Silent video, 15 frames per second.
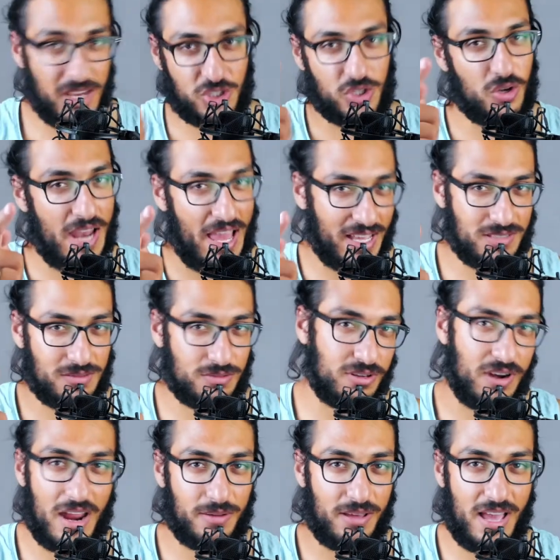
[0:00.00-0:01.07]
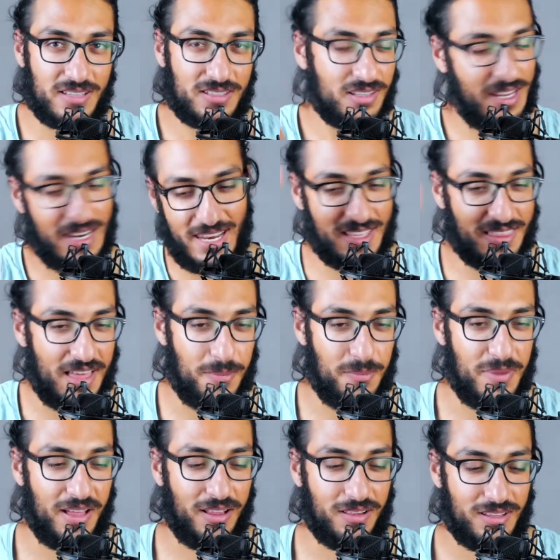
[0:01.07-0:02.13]
sure you like and subscribe, guys. Click that
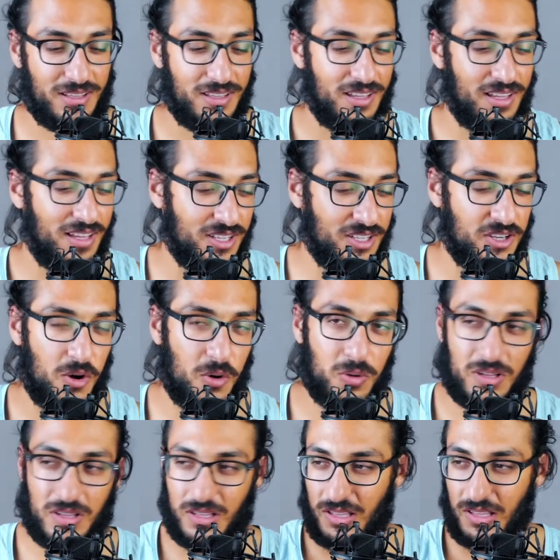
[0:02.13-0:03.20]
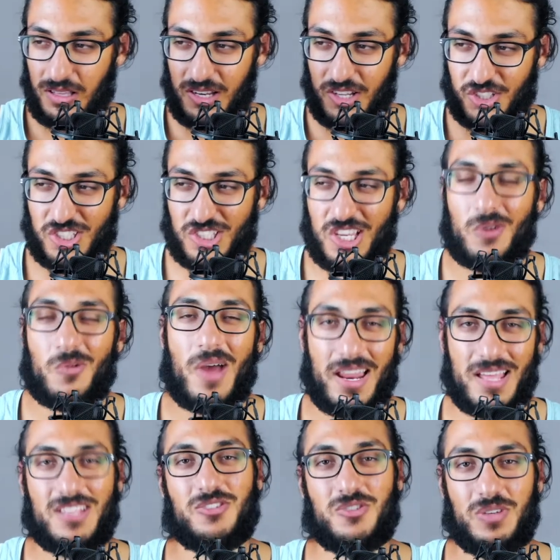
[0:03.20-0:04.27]
bell. And you know, let's just get
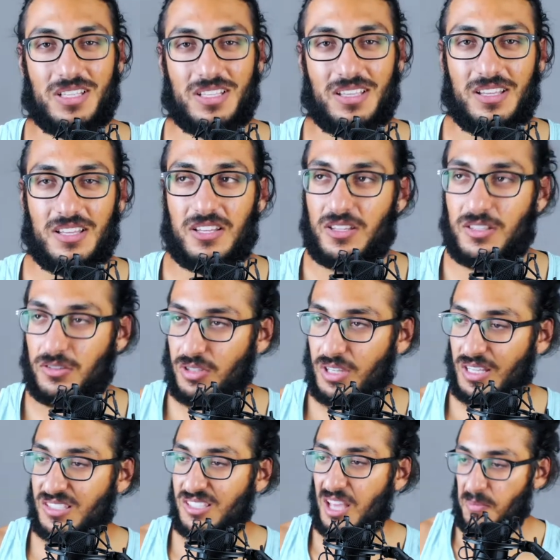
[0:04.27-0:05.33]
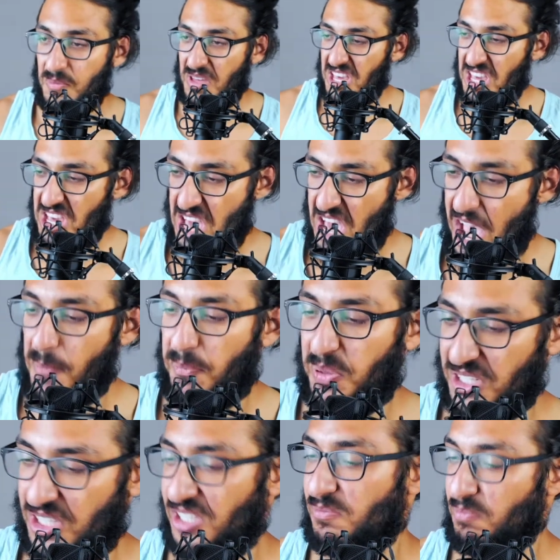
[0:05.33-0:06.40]
right into it to get some
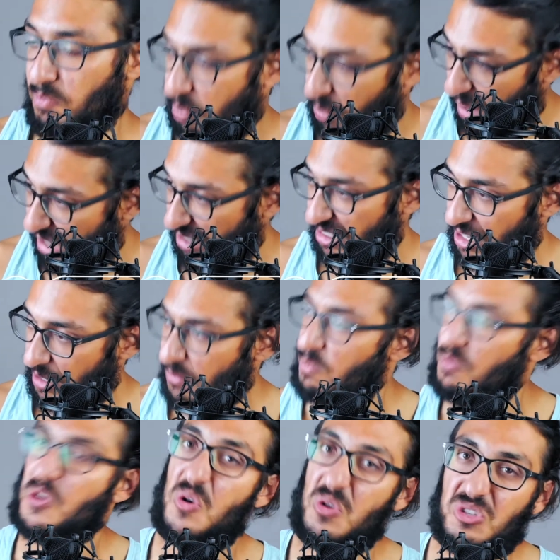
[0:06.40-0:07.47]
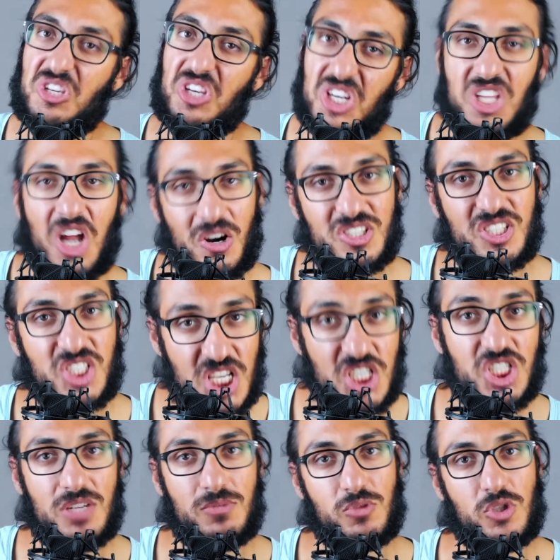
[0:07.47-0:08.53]
epic and banging music in our system